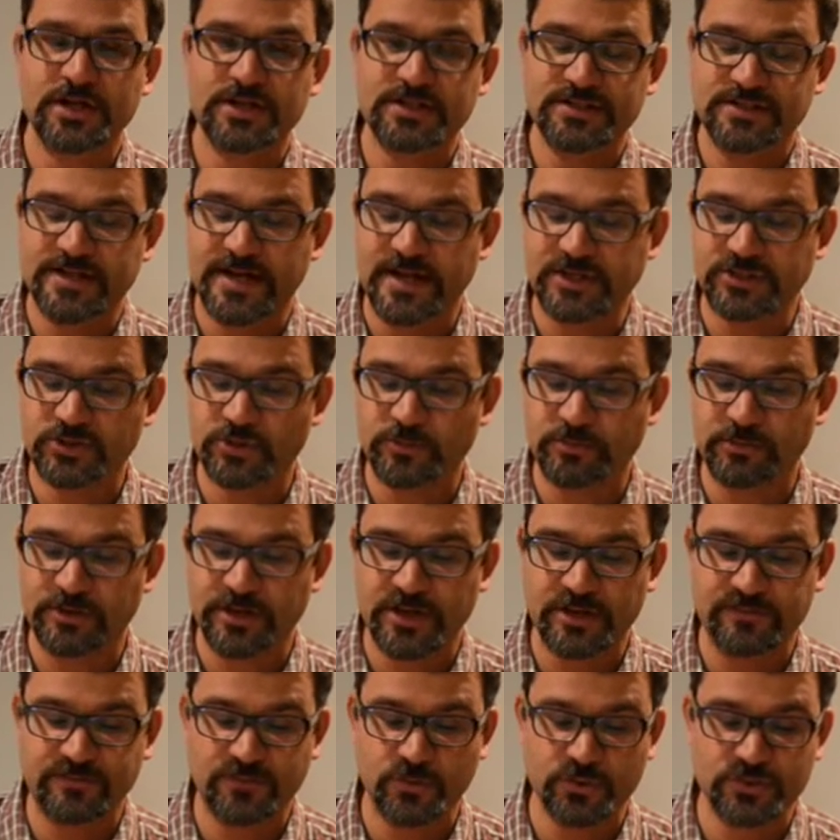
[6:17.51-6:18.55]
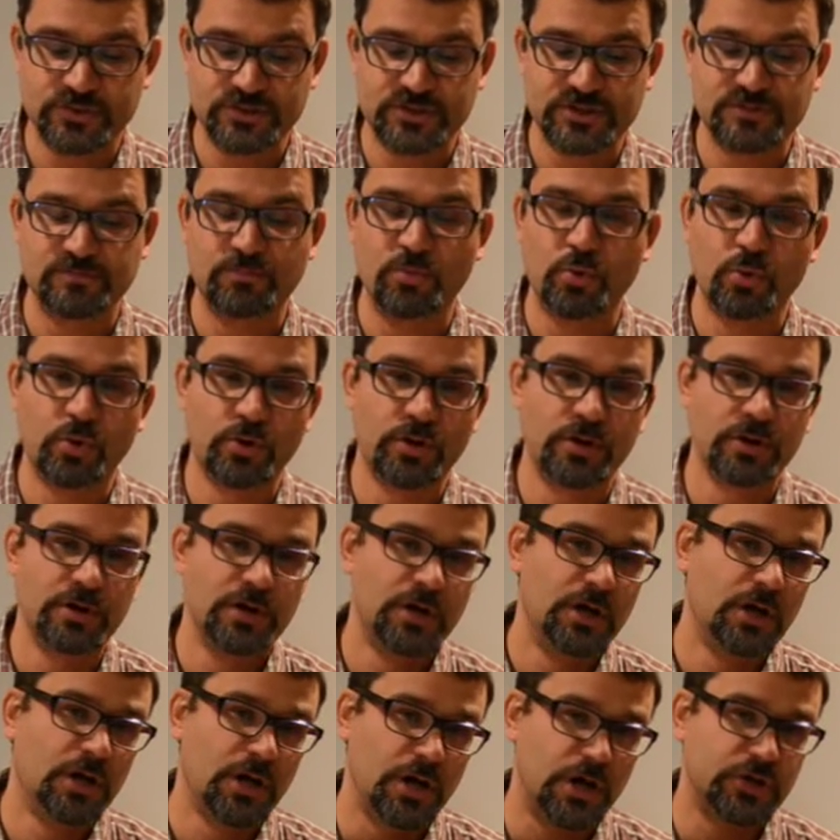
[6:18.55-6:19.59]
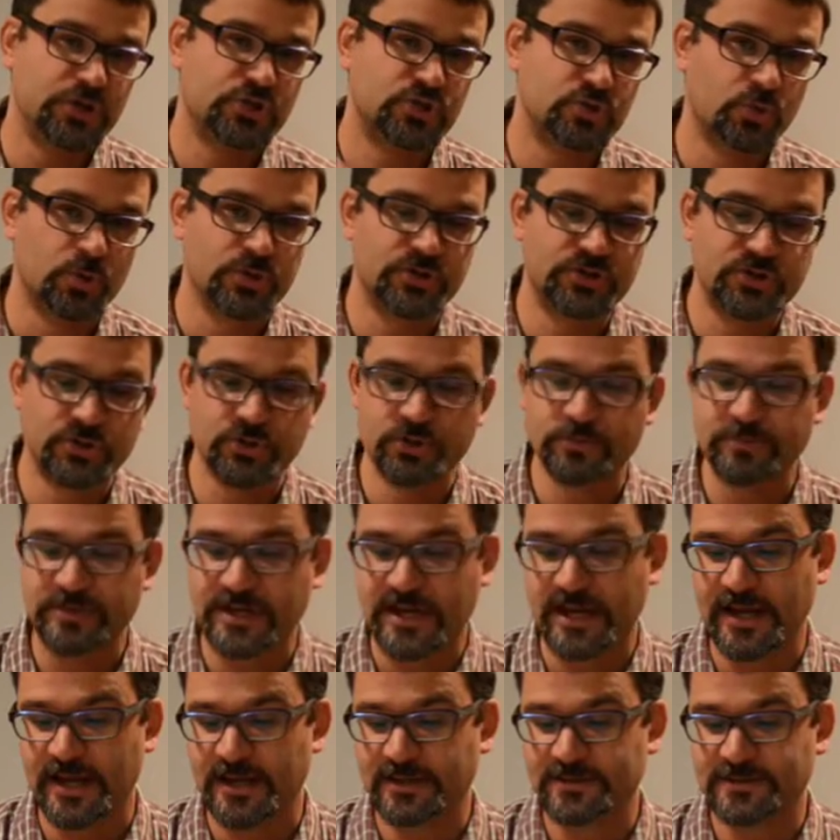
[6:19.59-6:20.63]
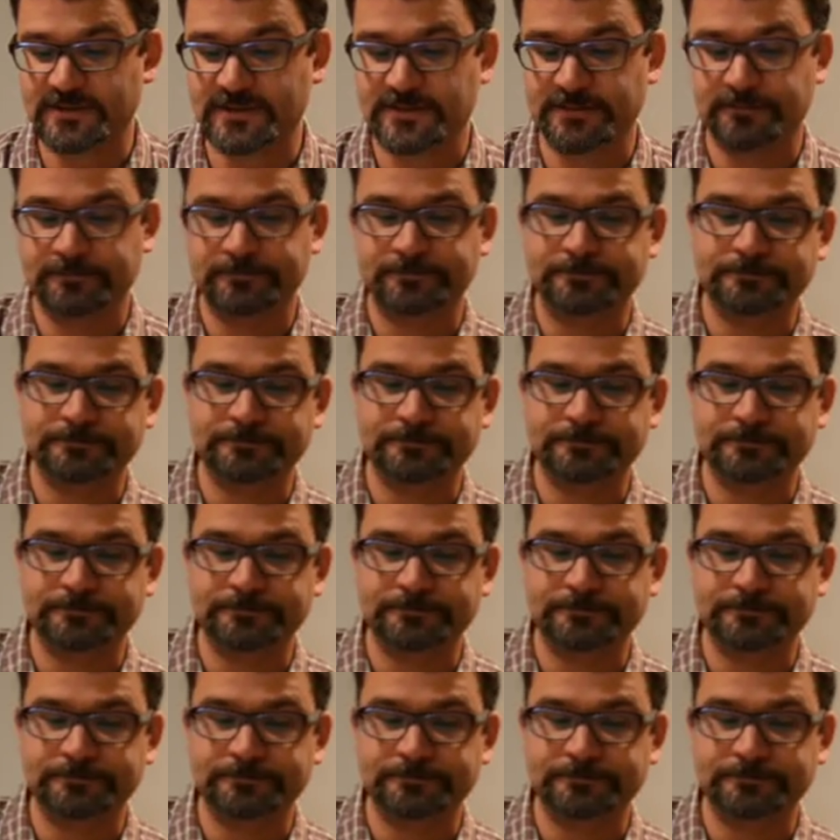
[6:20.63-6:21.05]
Tactical play focuses more on short-term gains.